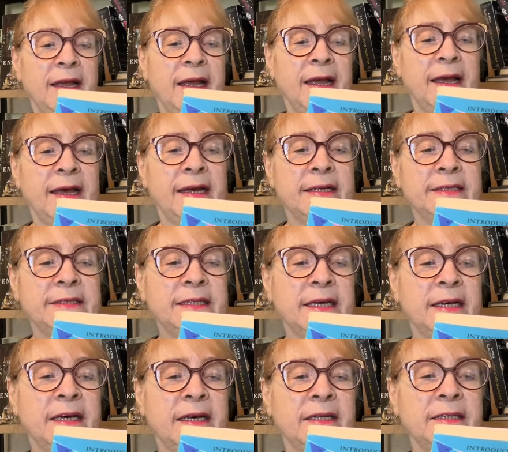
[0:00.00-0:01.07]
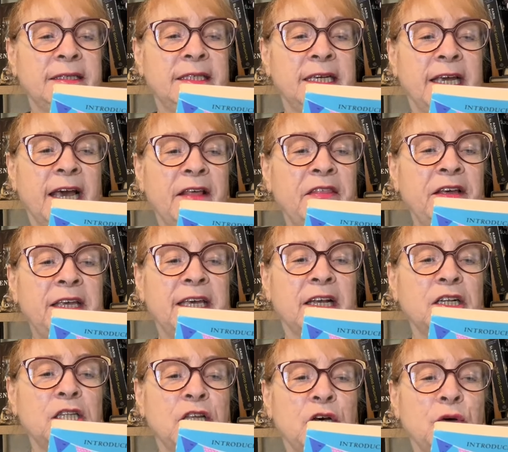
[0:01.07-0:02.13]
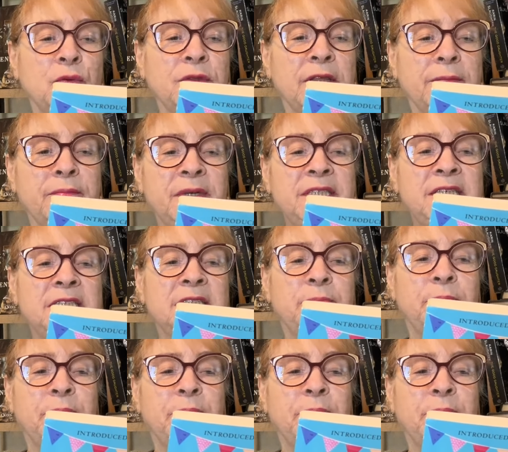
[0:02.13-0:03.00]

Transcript: And Together Yet Alone, the Mrs.